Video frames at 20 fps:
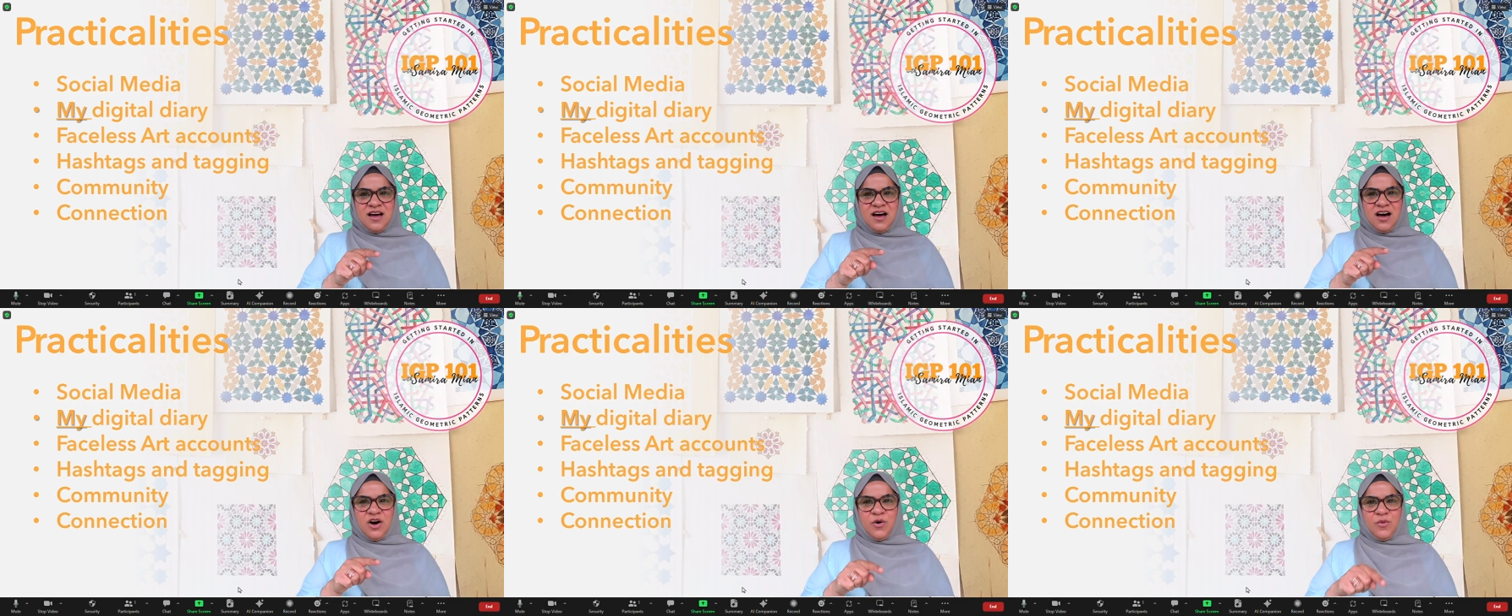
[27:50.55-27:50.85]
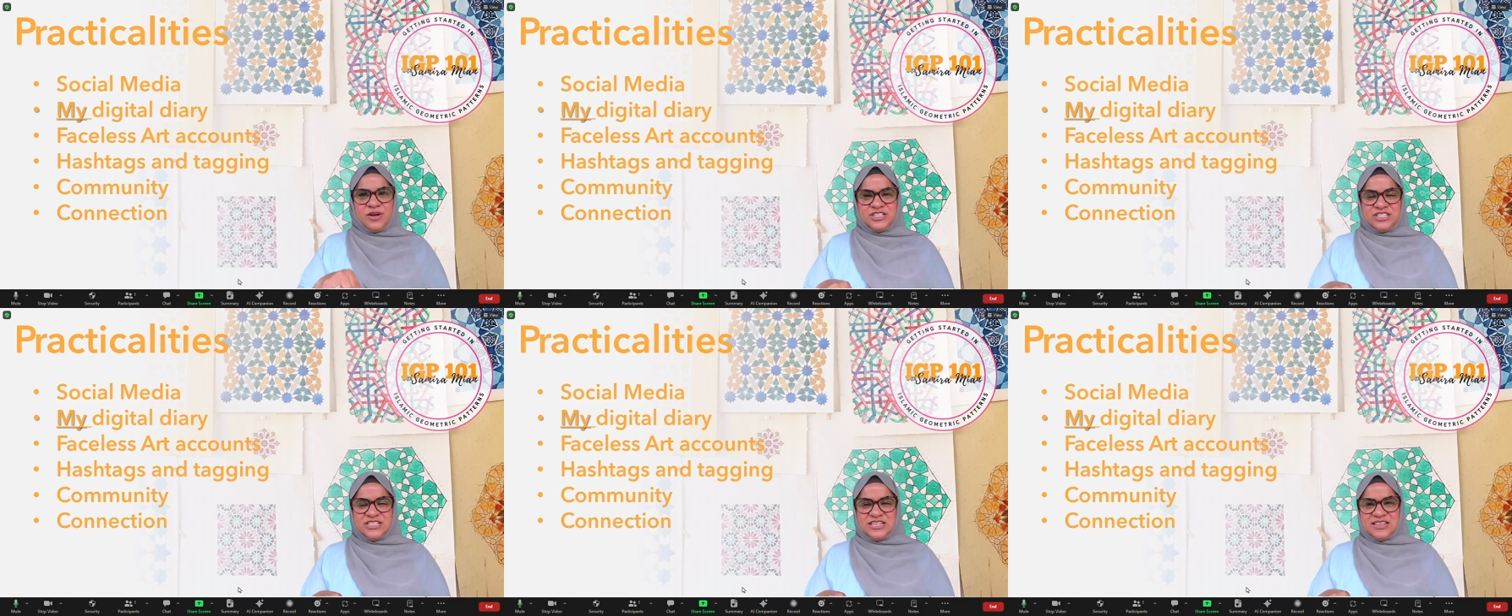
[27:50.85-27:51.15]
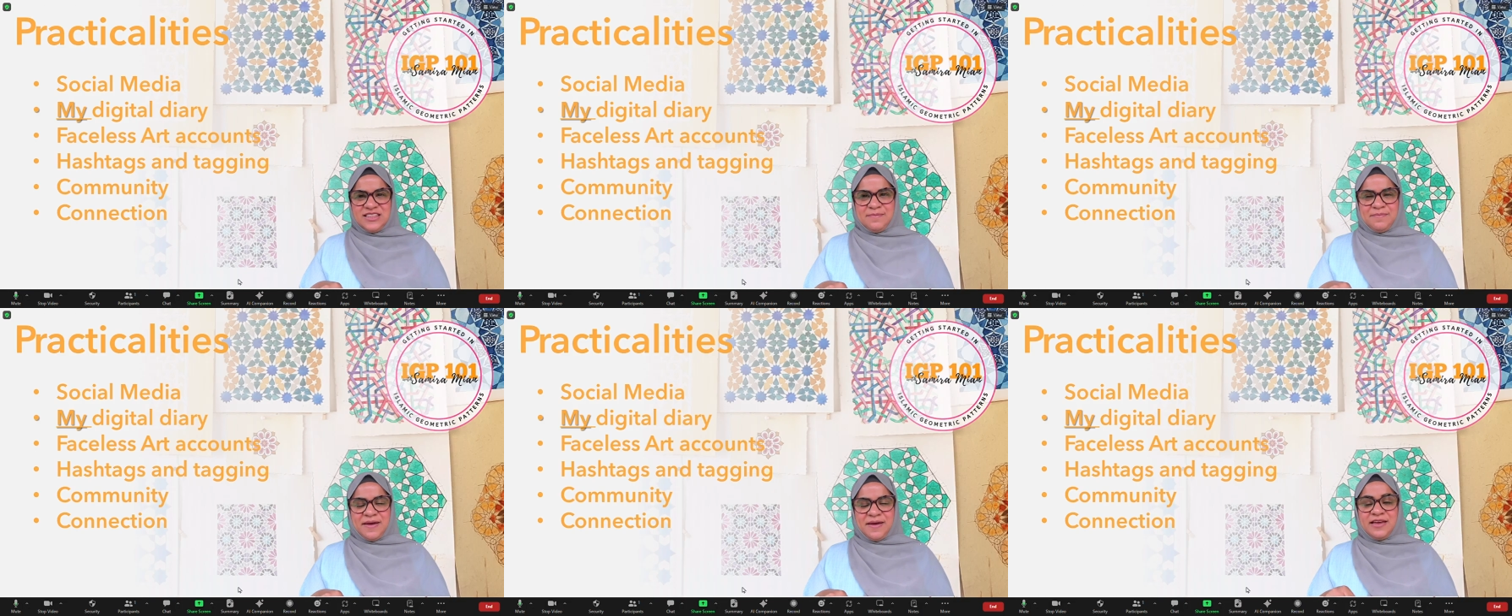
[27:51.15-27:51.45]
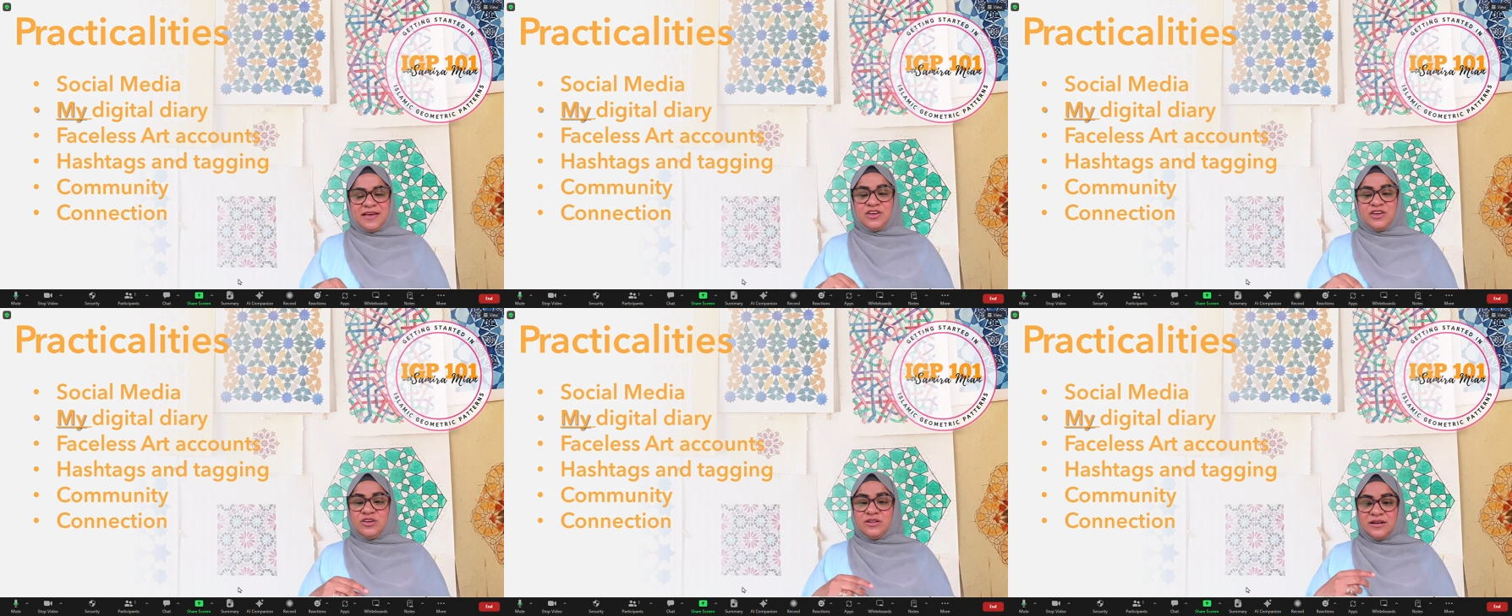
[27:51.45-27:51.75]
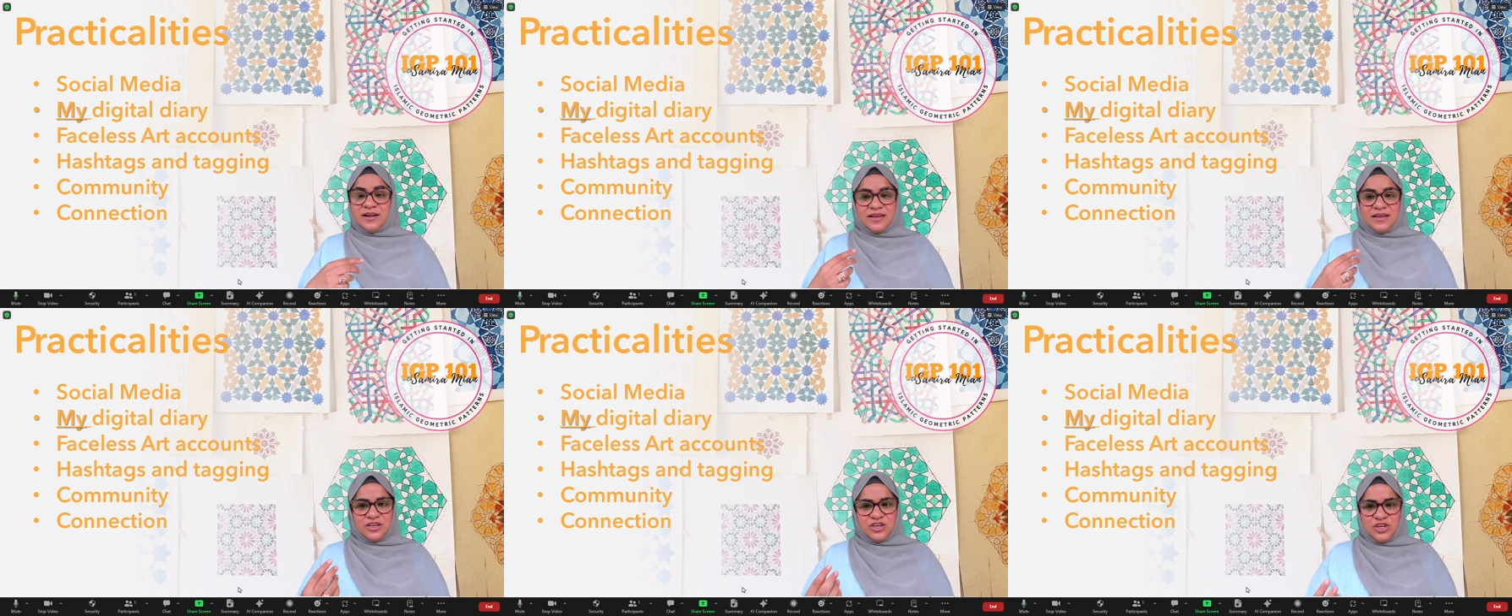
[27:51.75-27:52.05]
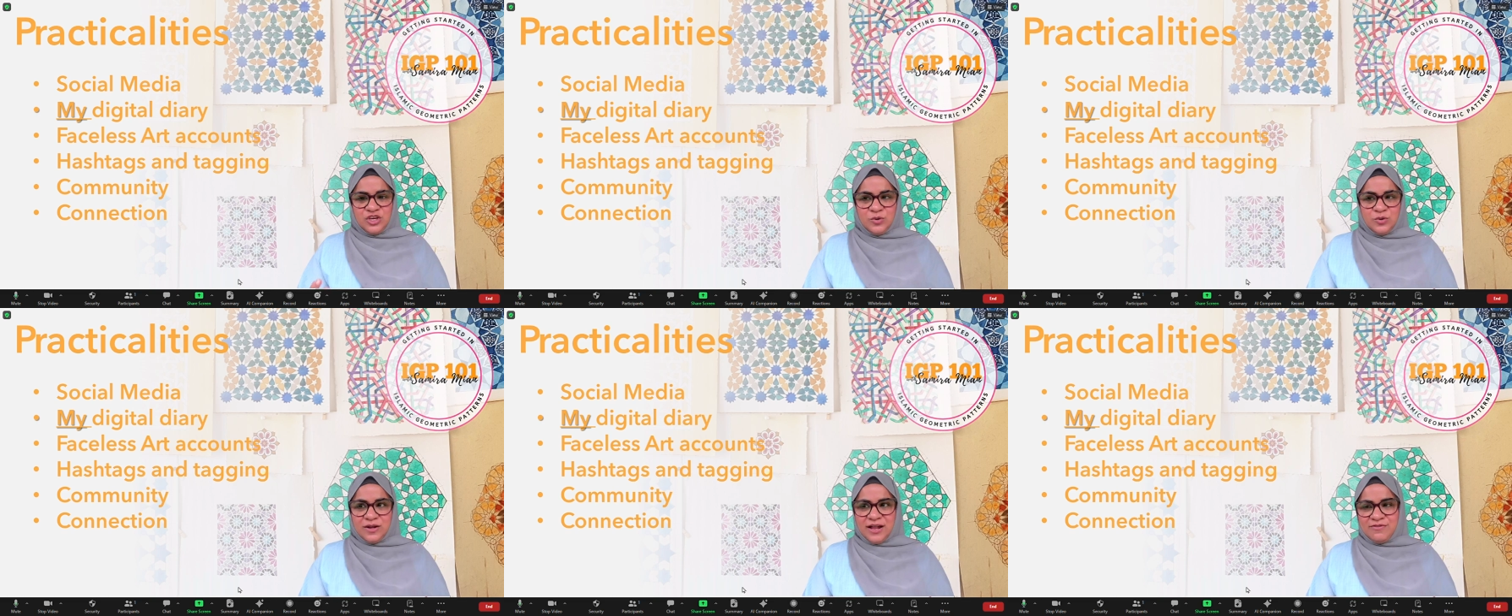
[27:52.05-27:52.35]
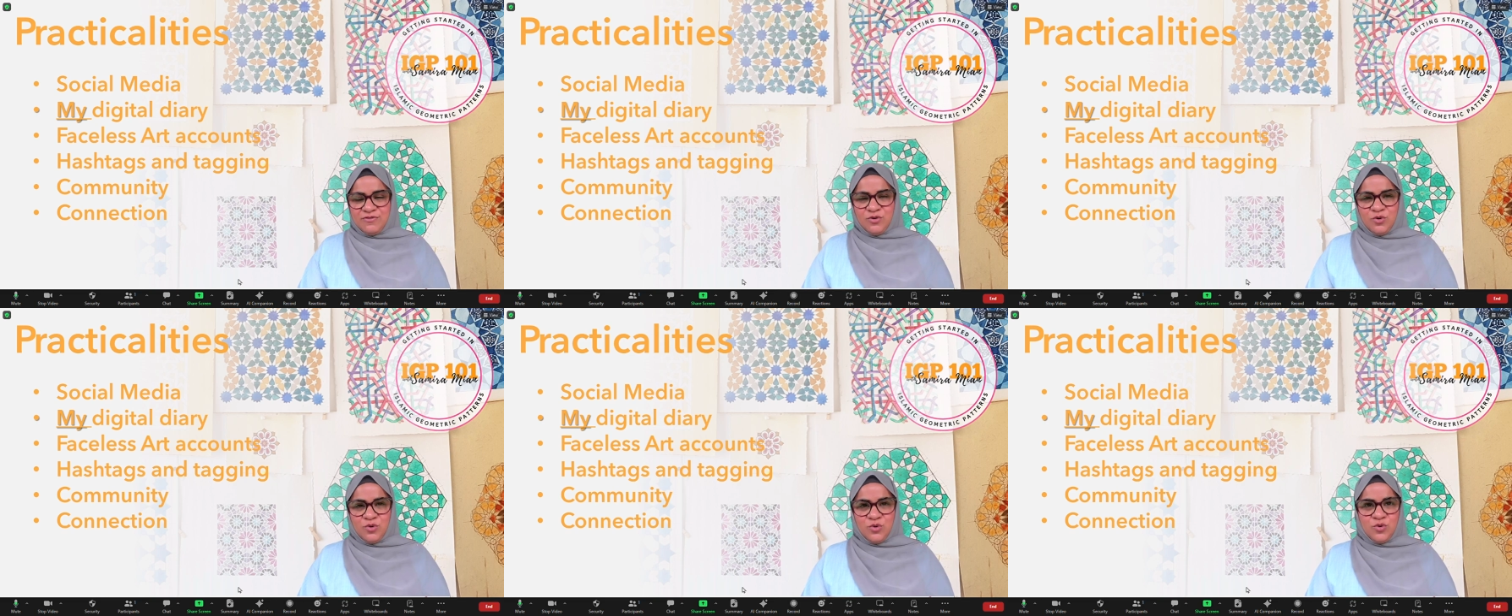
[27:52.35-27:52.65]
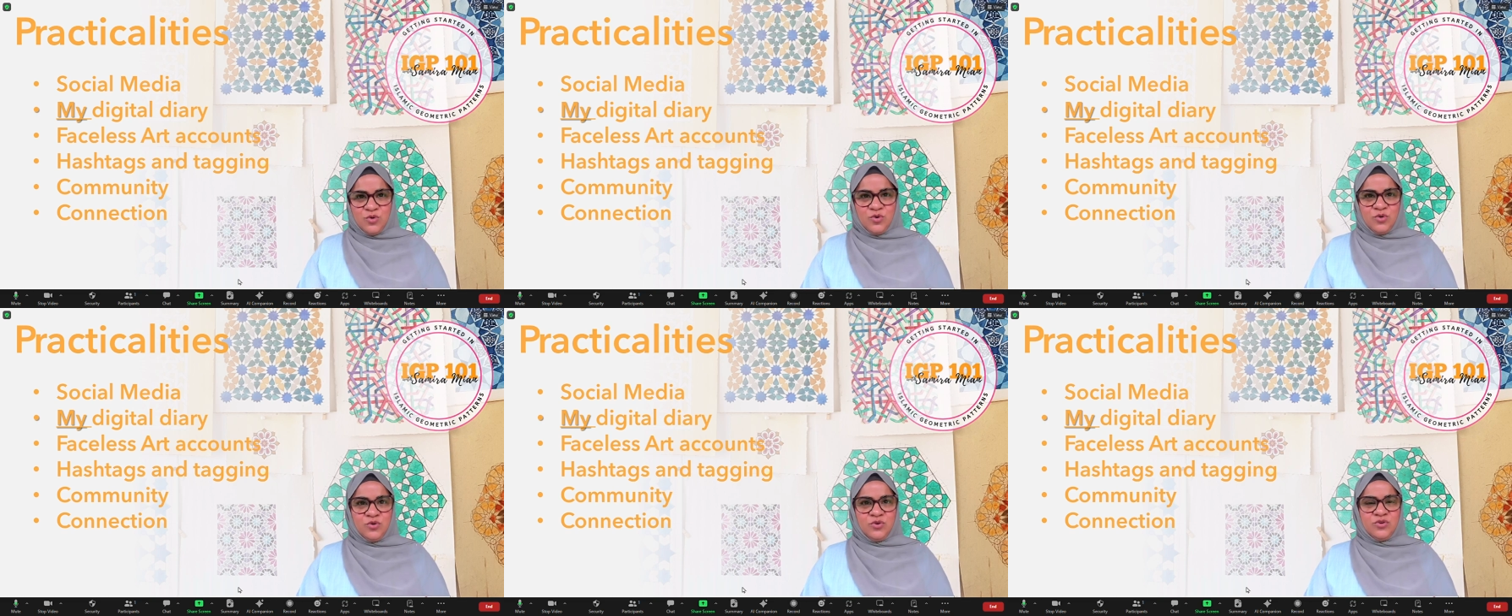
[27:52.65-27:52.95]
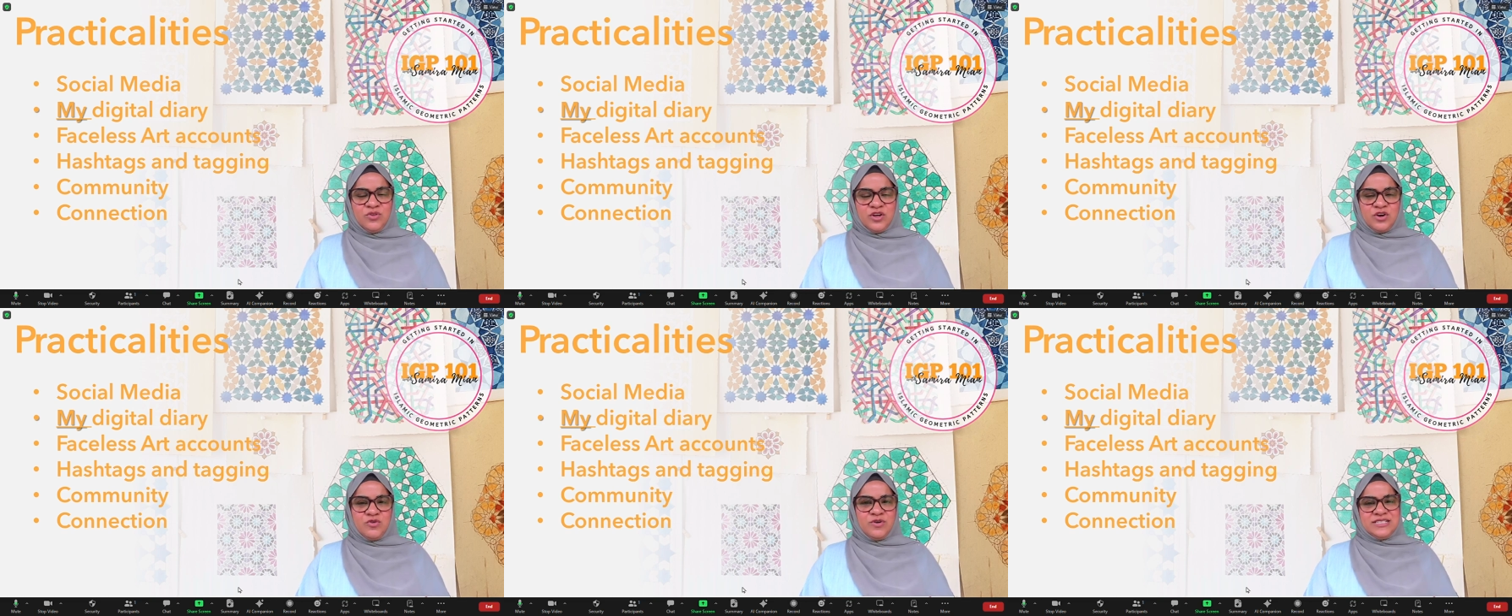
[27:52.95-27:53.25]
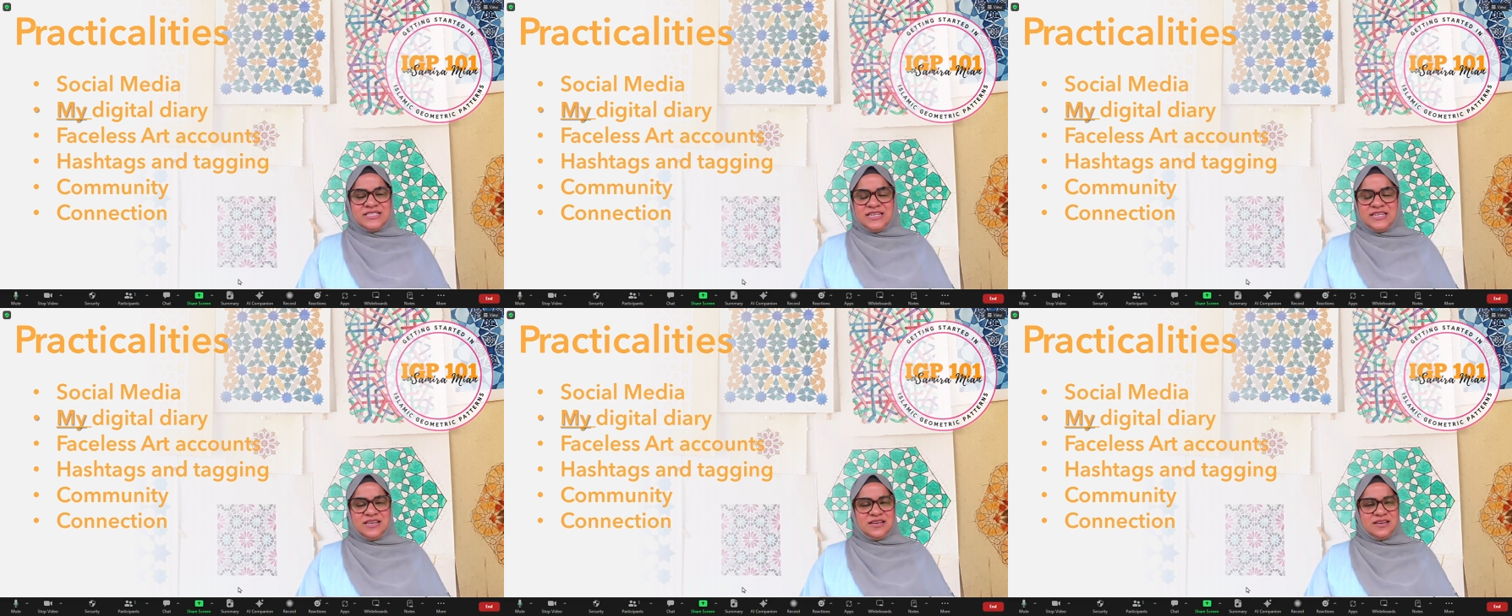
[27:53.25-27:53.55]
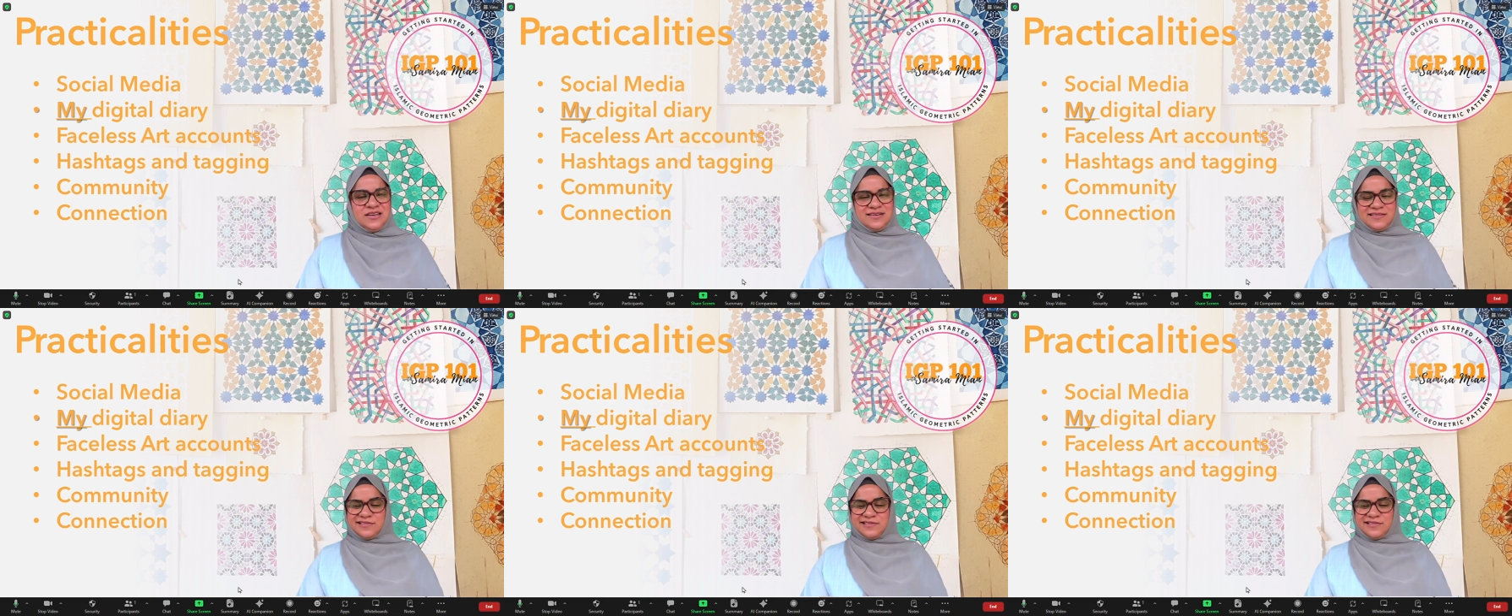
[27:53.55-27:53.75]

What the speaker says: that color's a bit dodgy, that's not very even, I wish you did that better.